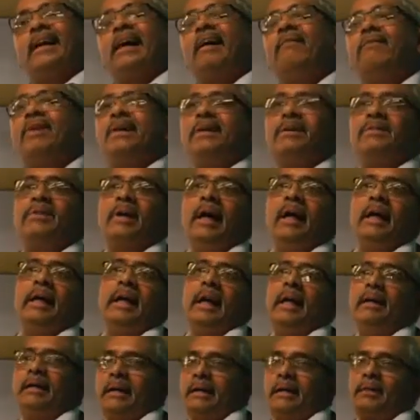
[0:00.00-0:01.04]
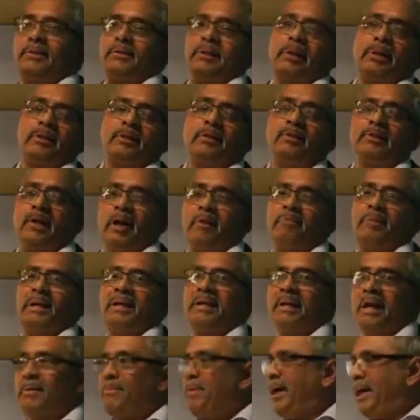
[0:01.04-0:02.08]
The cover design and the illustrations have been
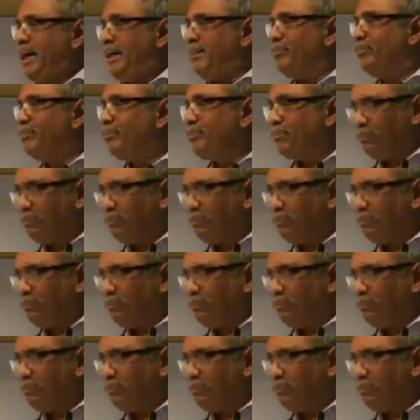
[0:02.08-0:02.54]
done by him.